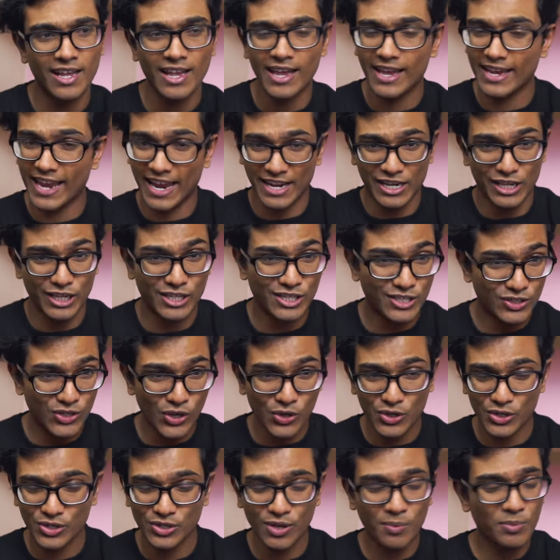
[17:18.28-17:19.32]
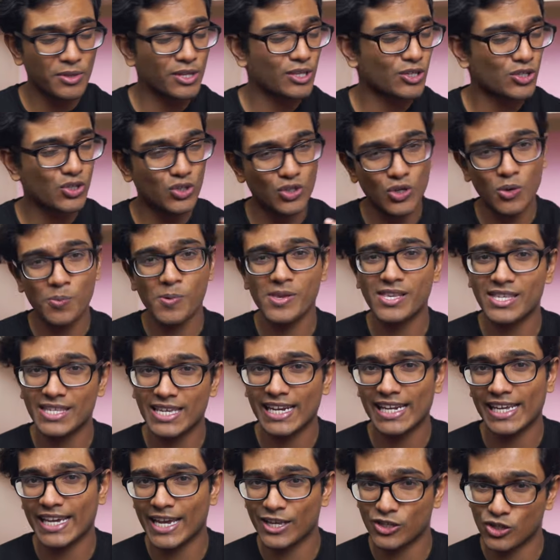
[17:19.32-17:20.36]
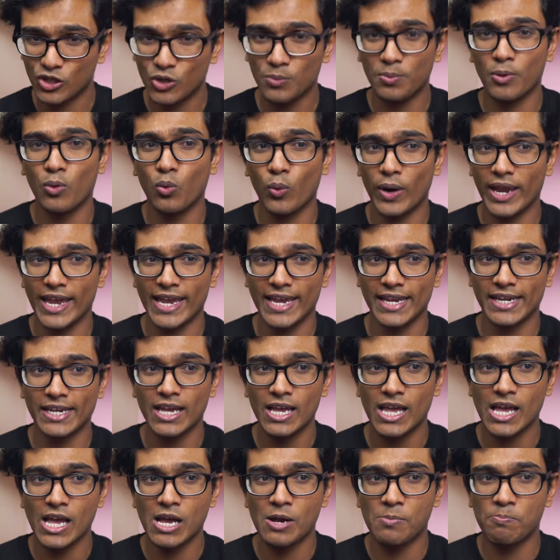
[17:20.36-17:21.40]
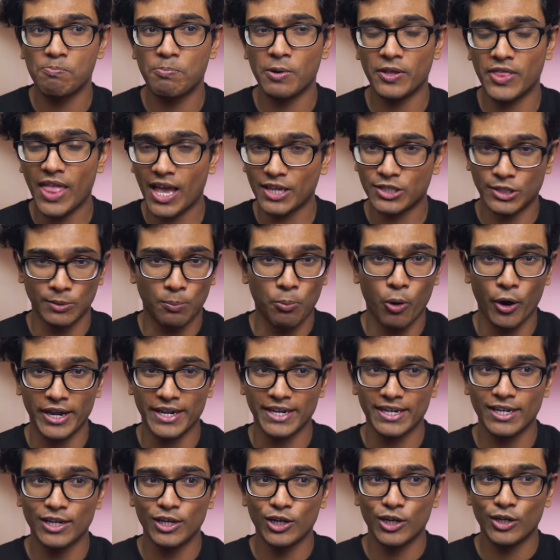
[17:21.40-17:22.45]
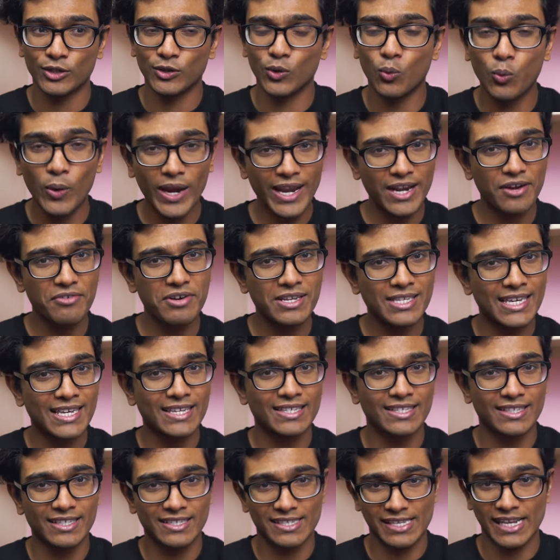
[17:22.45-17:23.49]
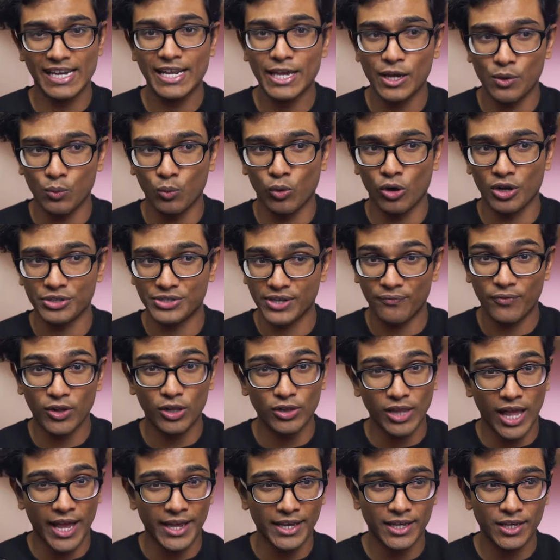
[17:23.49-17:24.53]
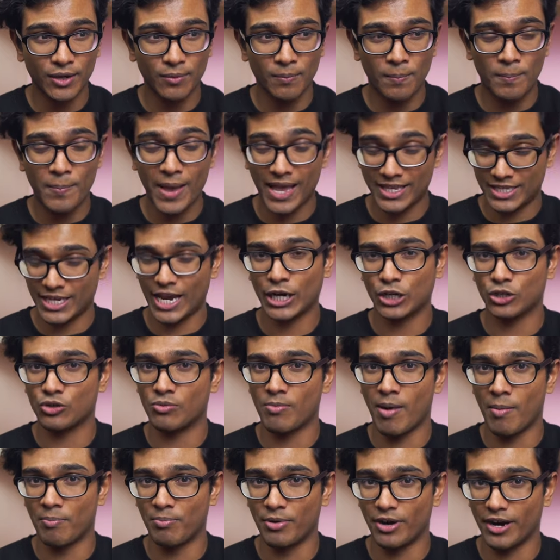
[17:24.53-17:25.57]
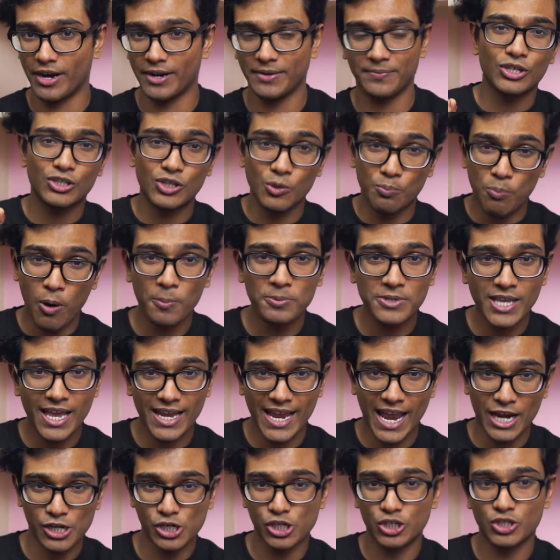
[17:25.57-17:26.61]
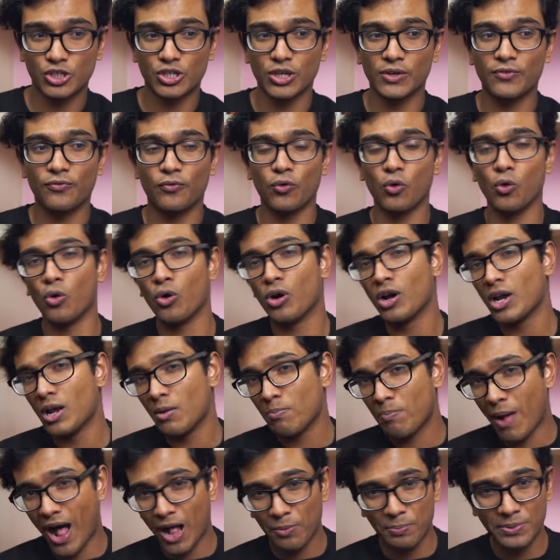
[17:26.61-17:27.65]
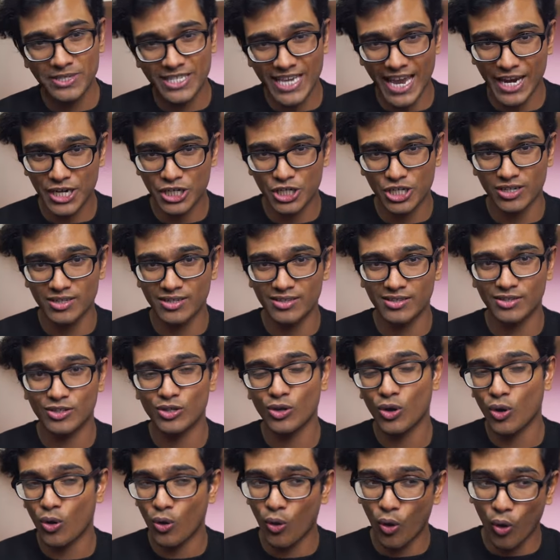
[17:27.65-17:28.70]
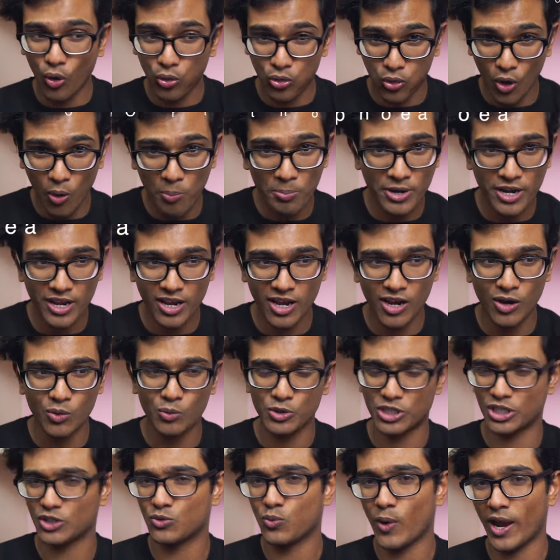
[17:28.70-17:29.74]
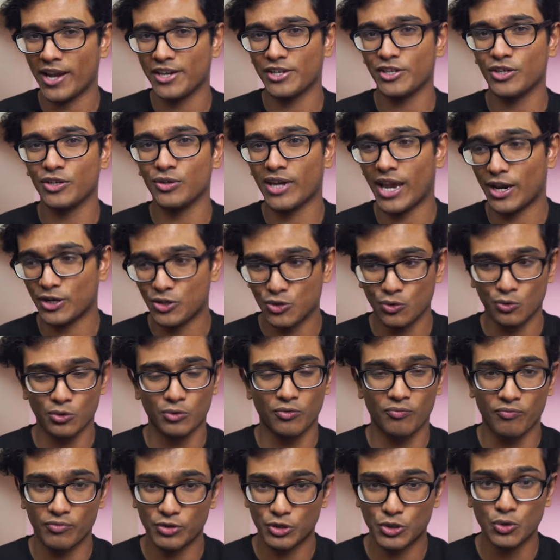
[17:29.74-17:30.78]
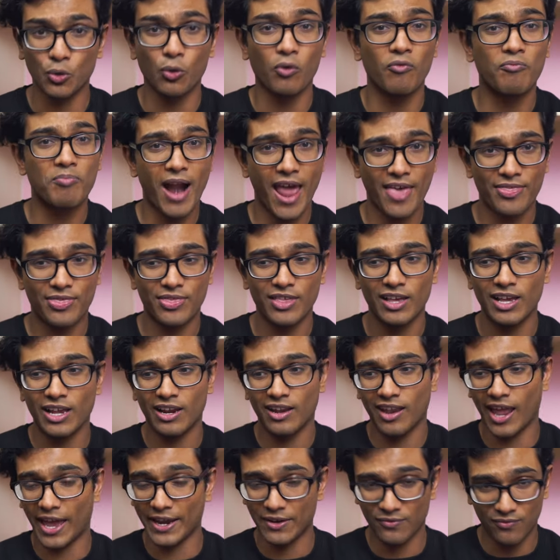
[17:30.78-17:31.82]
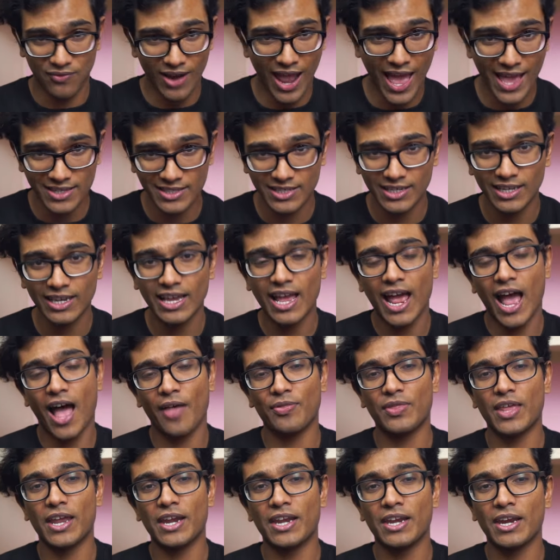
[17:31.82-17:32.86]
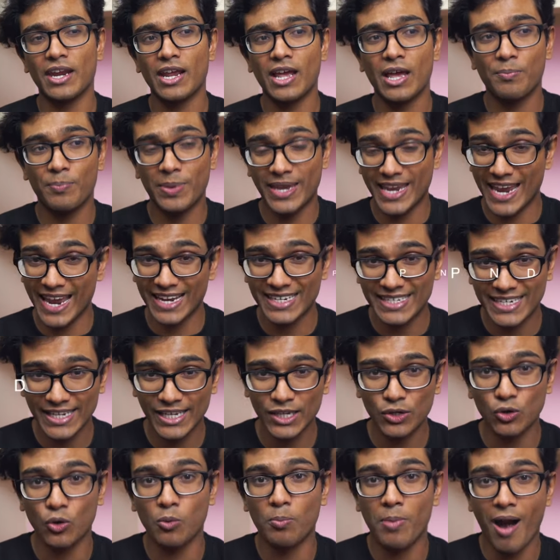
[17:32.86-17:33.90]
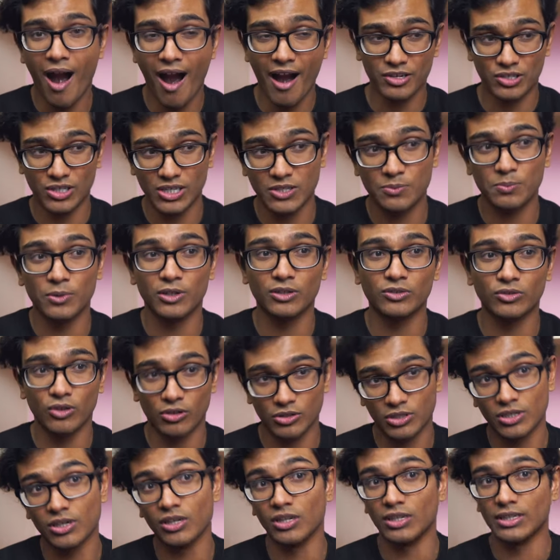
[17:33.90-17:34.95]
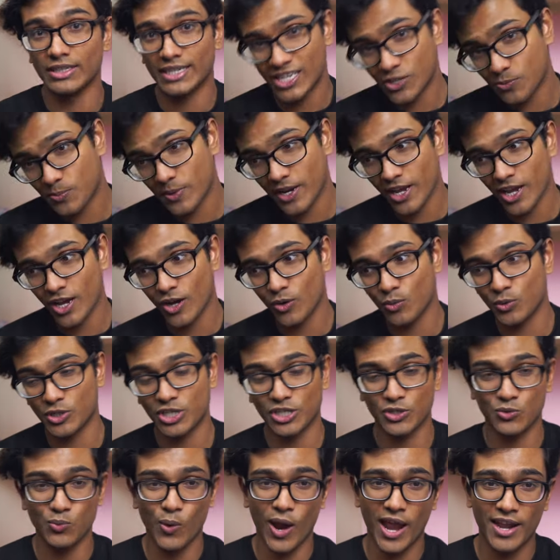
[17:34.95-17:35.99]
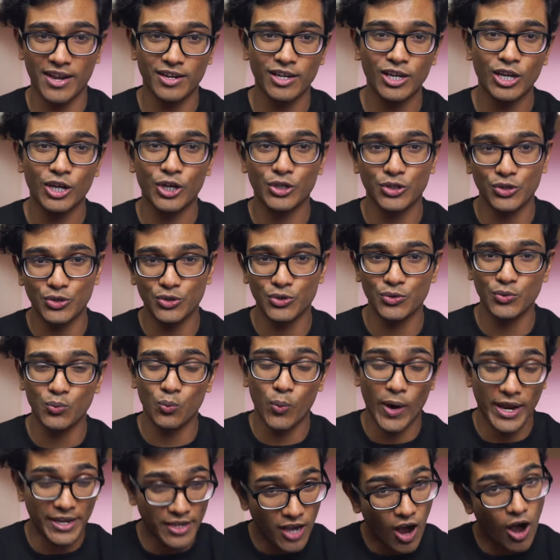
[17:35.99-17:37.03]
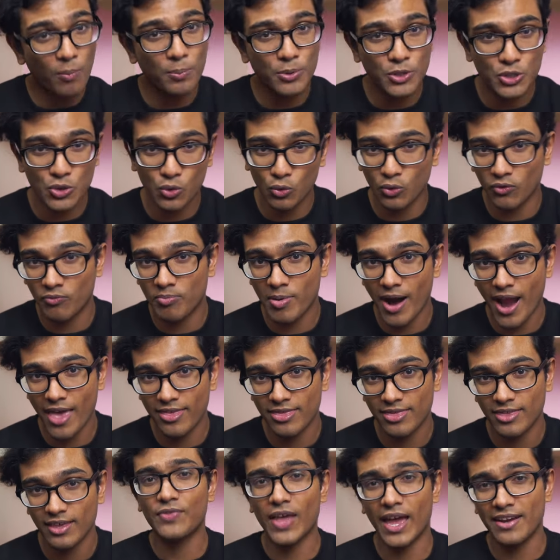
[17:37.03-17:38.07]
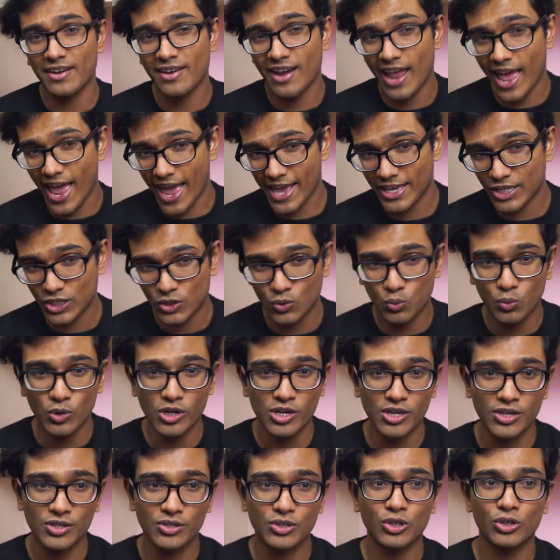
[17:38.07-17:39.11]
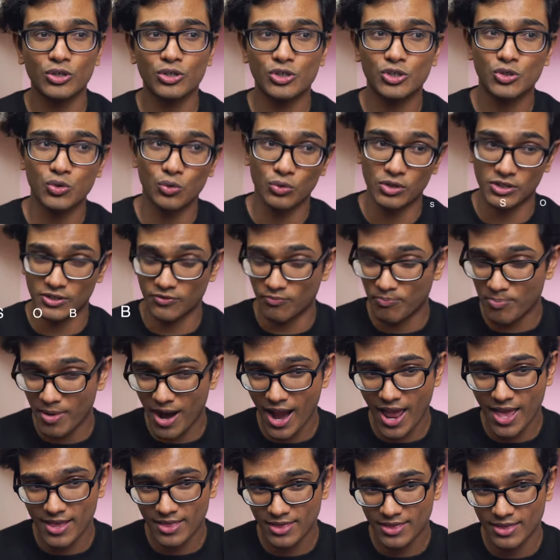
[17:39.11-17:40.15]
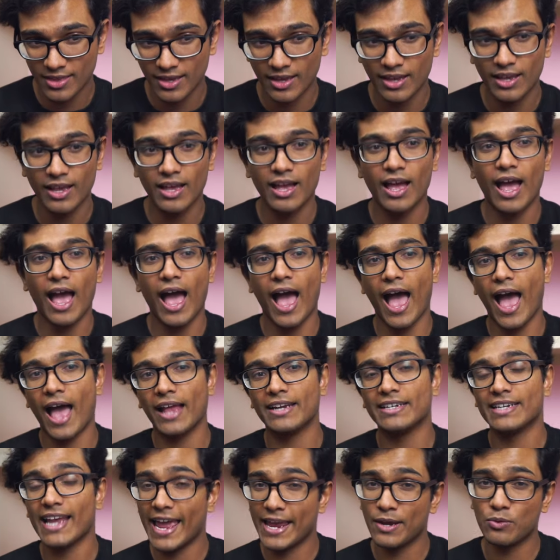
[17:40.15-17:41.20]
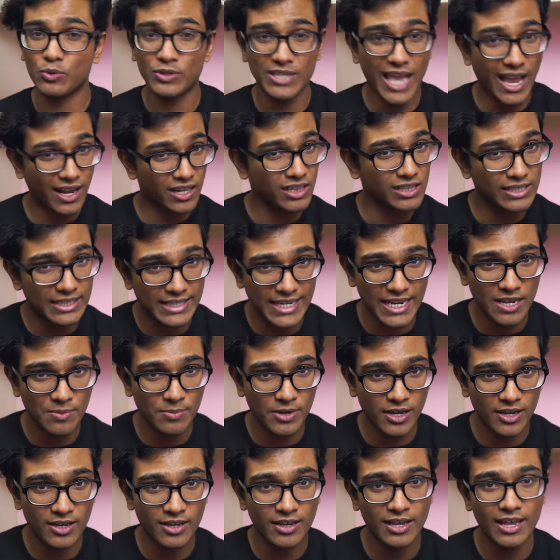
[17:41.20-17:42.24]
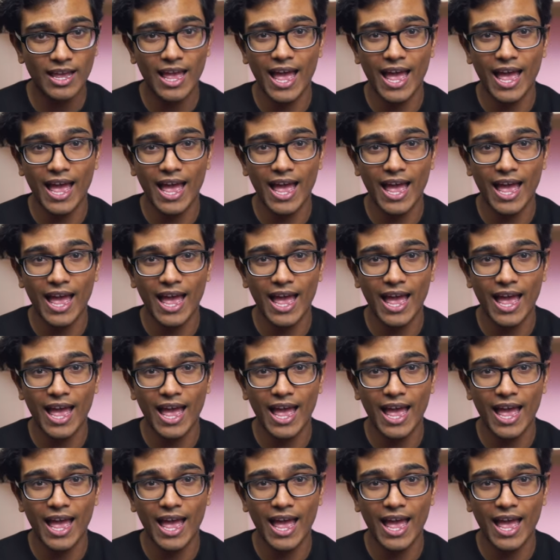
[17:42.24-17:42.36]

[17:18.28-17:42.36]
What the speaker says: Again, it's something that's super silly and super weird, but that's the point. The weirder it is and the sillier it was, I felt like better I could remember it. So popsack actually stood for palpitations, orthopnea, which is when you get short of breath, lying flat, and then PND, or paroxysmal nocturnal dyspnea, which is when you wake up short of breath. Then S was shortness of breath, and A was ankle edema,